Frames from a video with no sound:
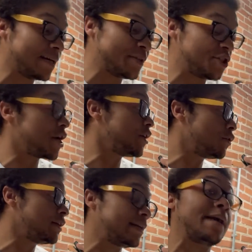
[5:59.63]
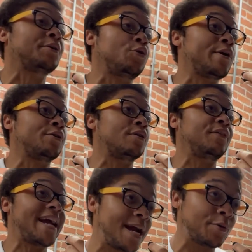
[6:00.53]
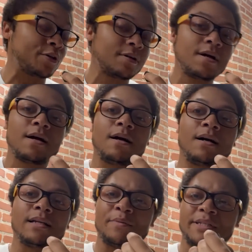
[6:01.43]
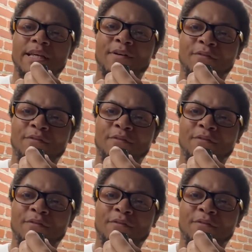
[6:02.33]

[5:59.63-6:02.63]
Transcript: is Jey Odin, and I'm the creator of Hammer. Uh, let me see if I can